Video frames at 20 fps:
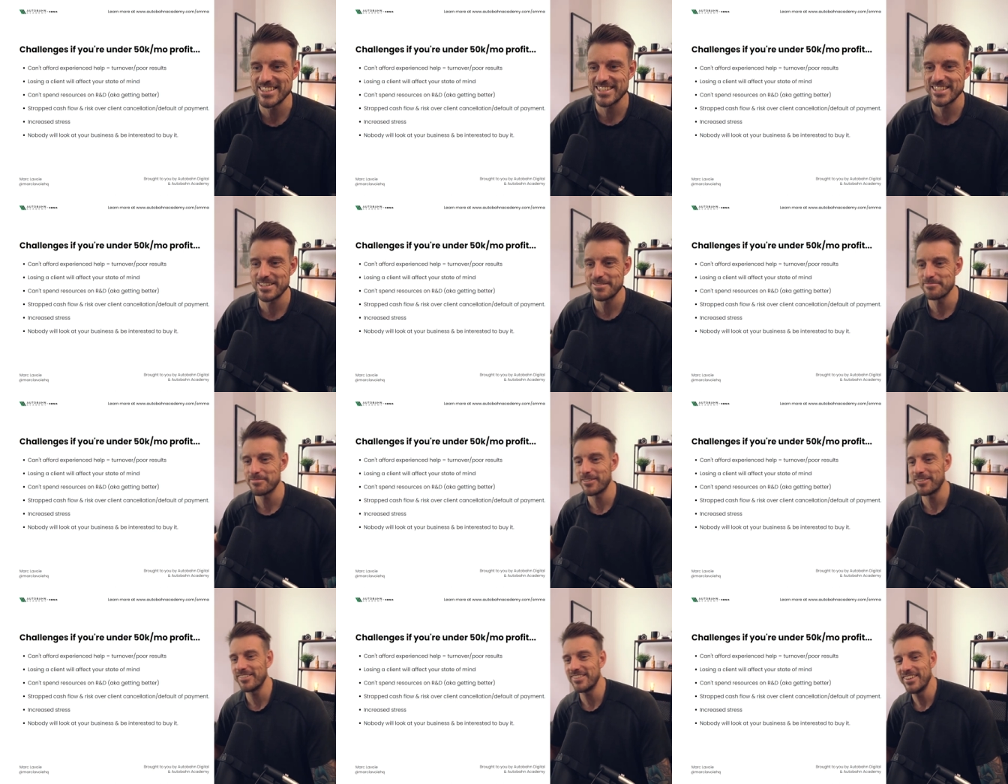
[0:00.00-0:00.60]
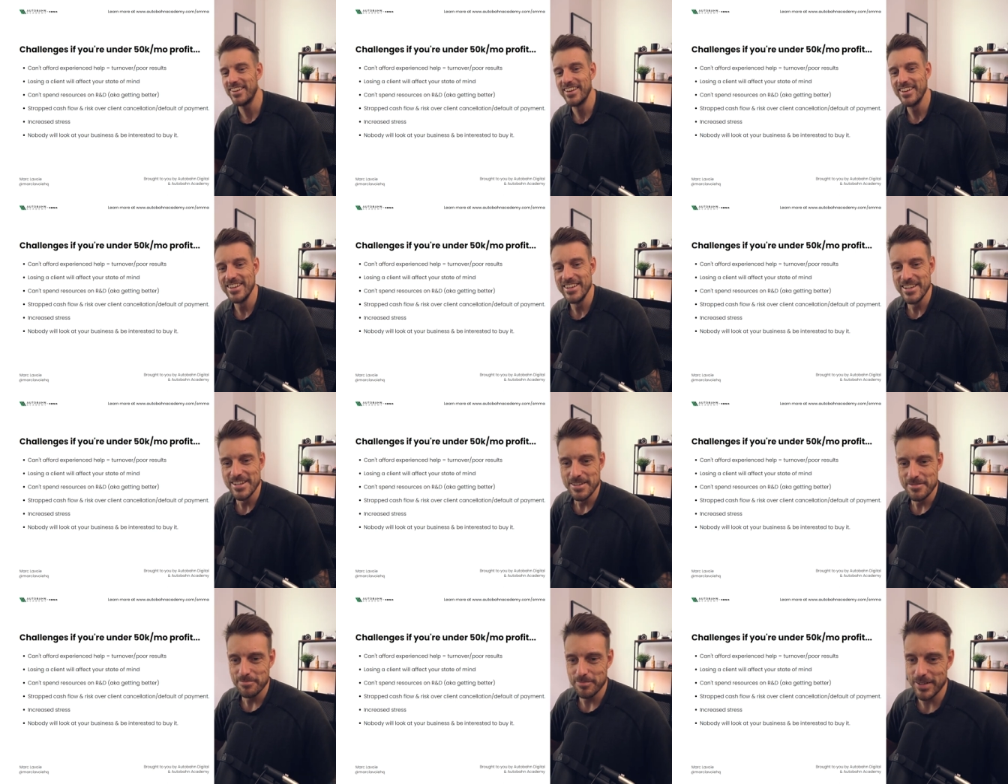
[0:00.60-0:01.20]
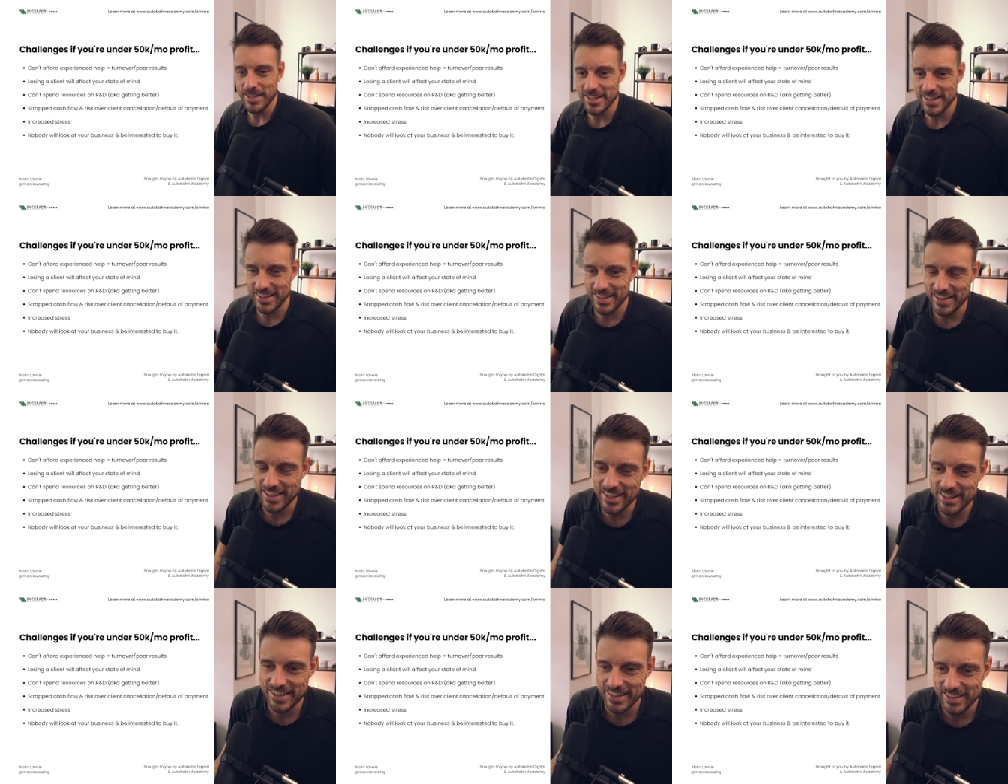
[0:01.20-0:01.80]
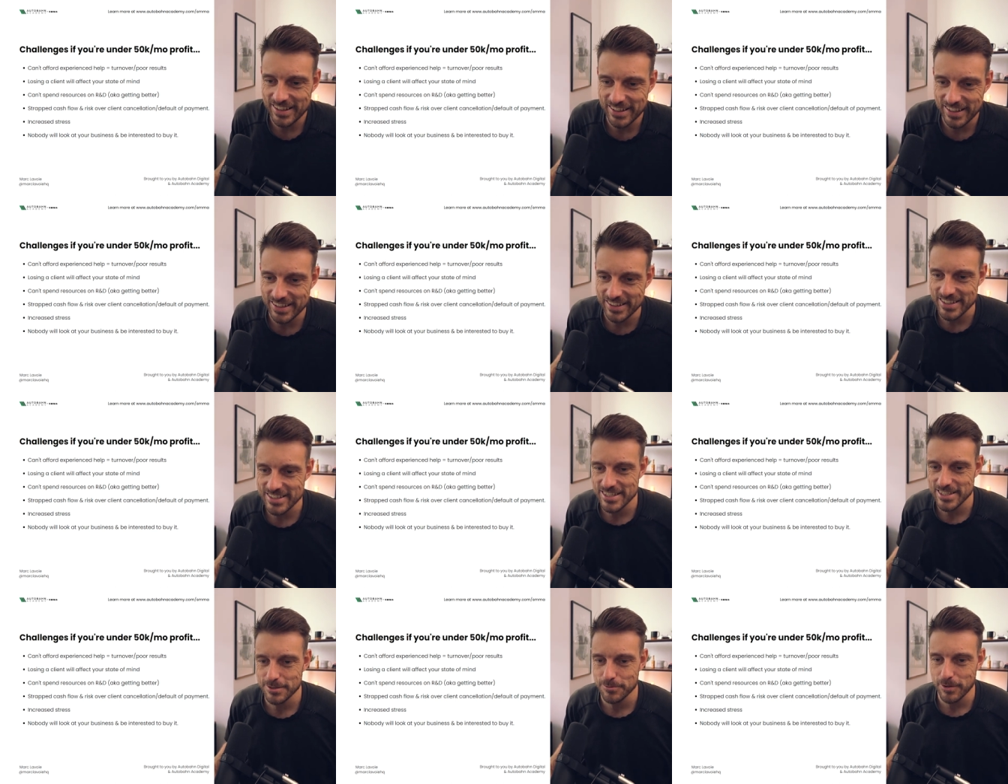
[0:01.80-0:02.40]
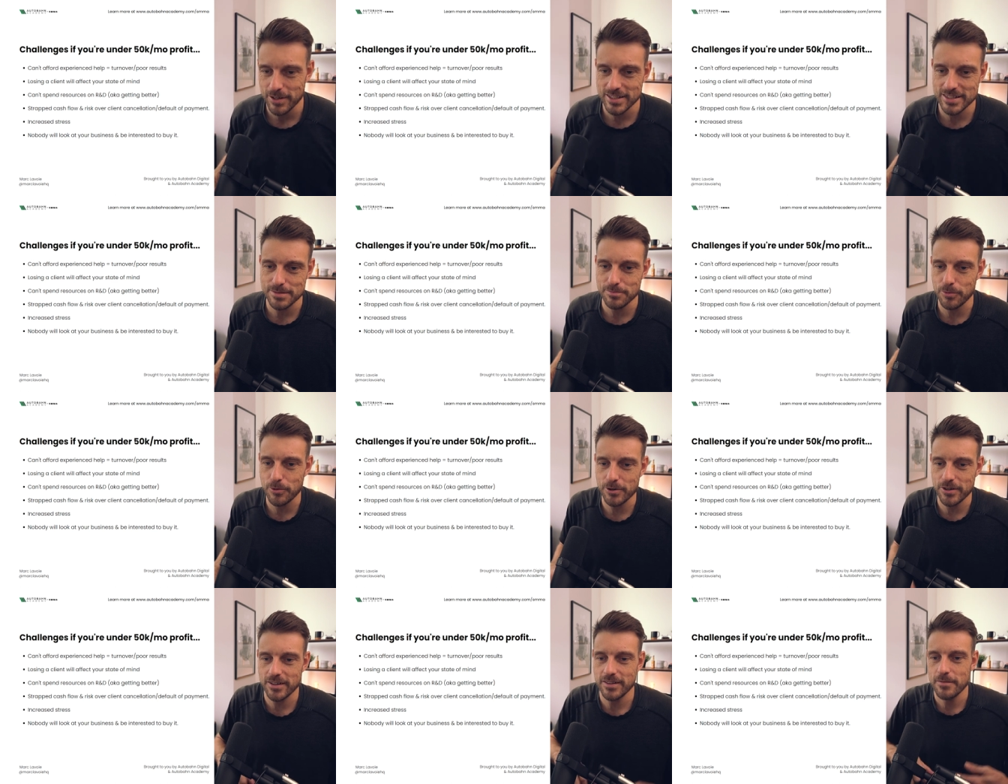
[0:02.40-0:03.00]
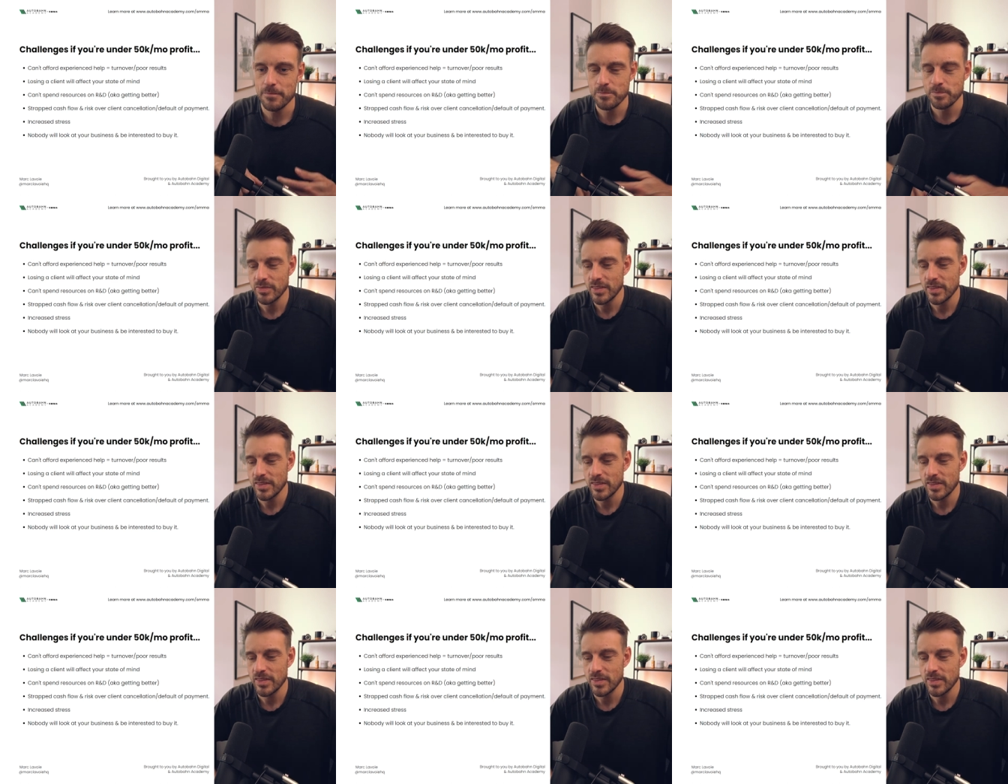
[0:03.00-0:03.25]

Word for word: it's simple, but it, like this is why it's important.